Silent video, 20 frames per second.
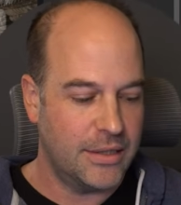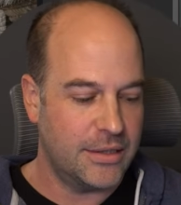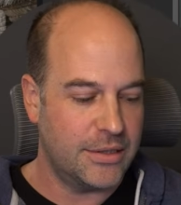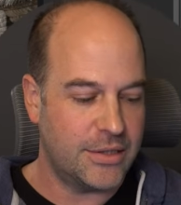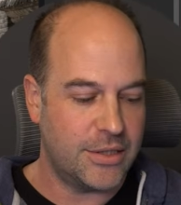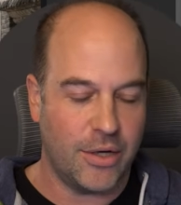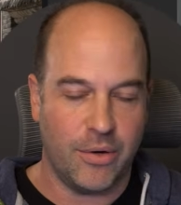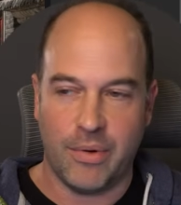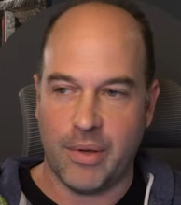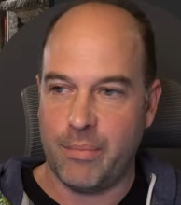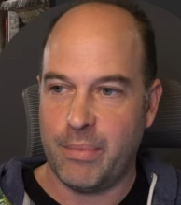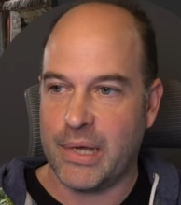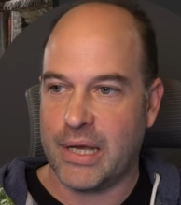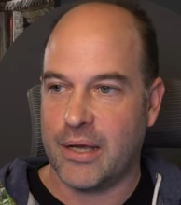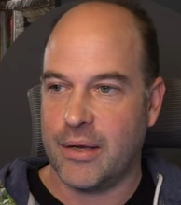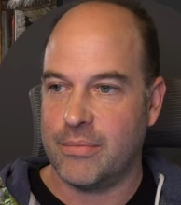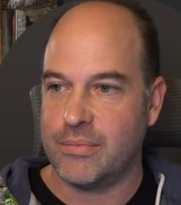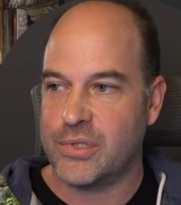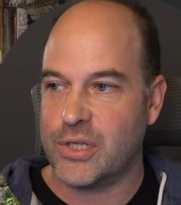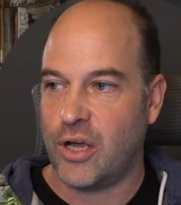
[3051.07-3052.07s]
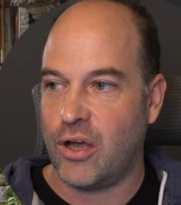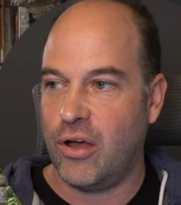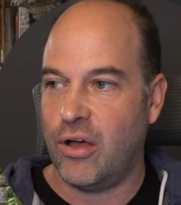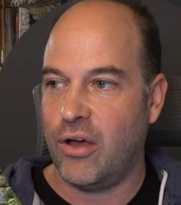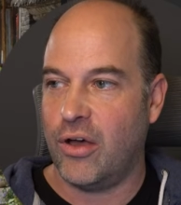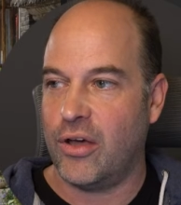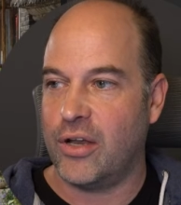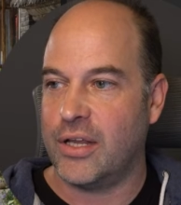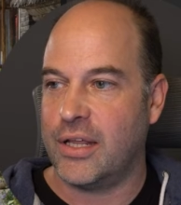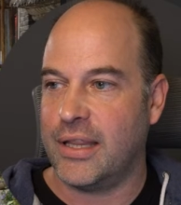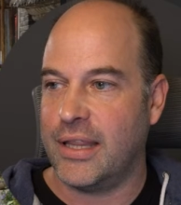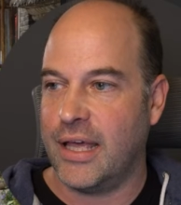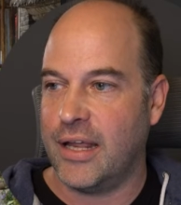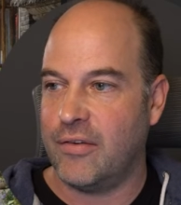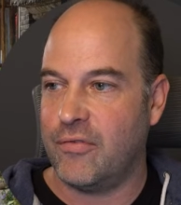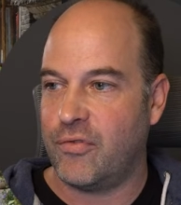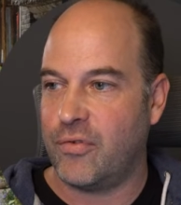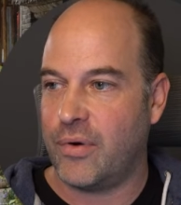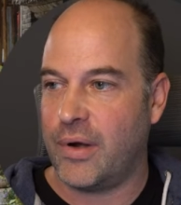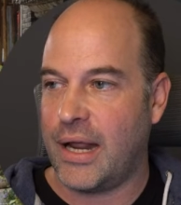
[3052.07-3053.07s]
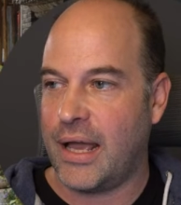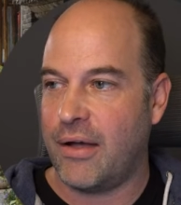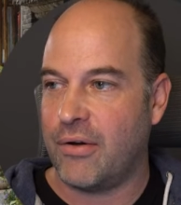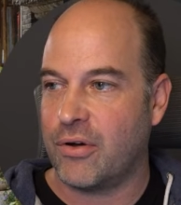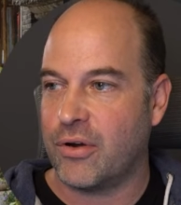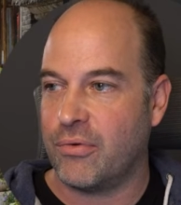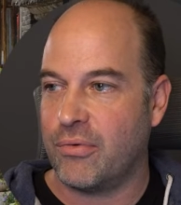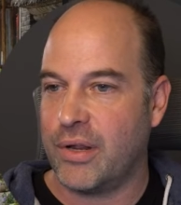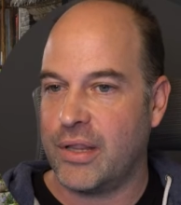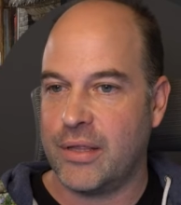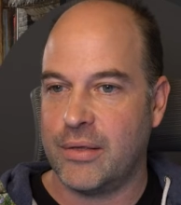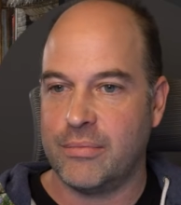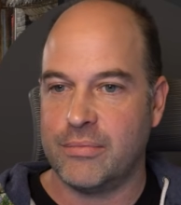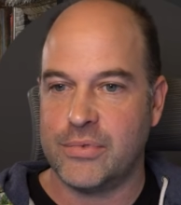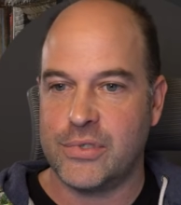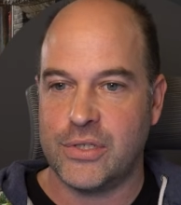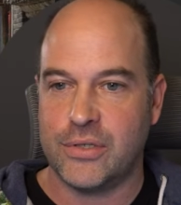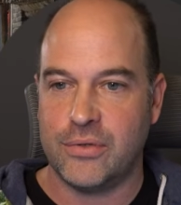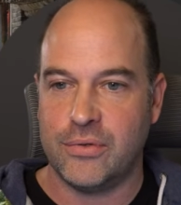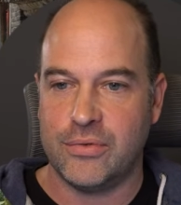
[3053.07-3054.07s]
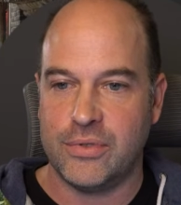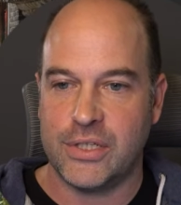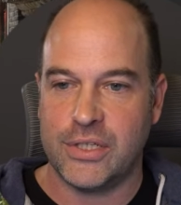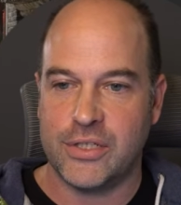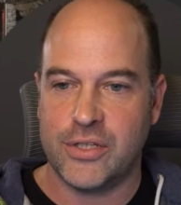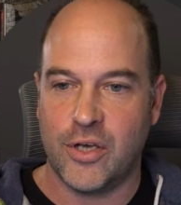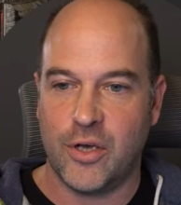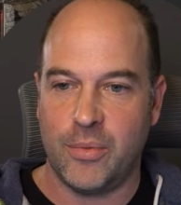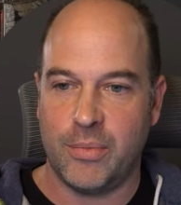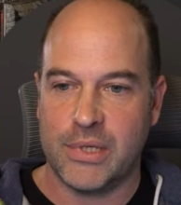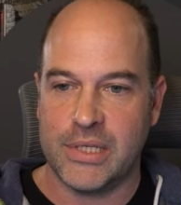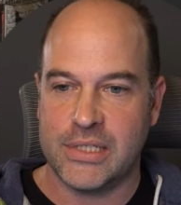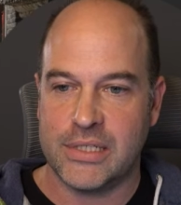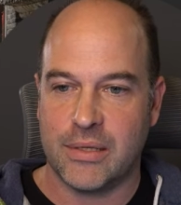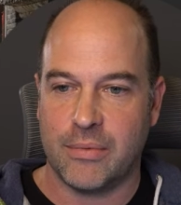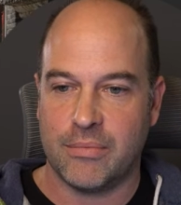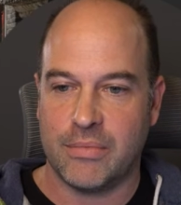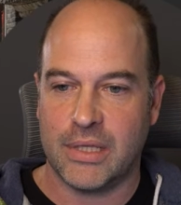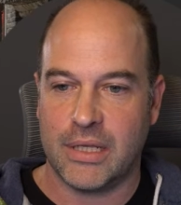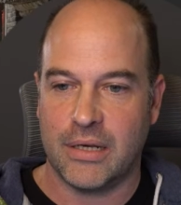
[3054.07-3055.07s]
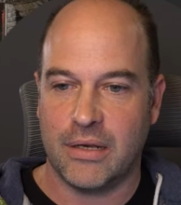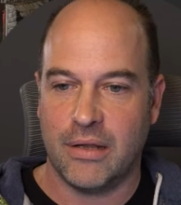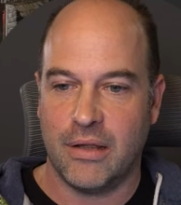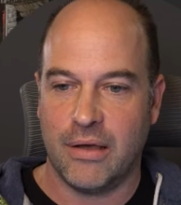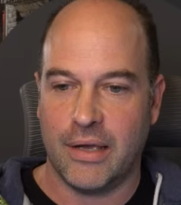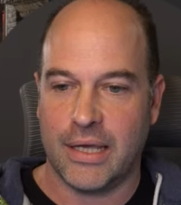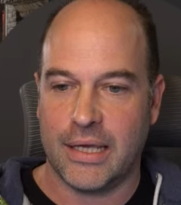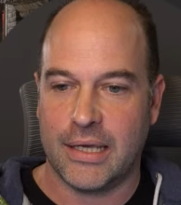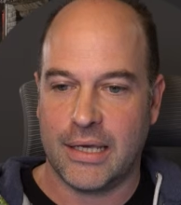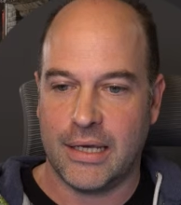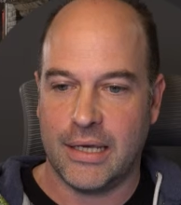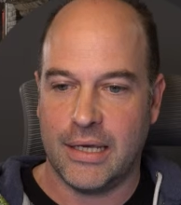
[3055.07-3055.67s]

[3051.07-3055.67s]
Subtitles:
So it becomes harder then for an algorithm to determine something like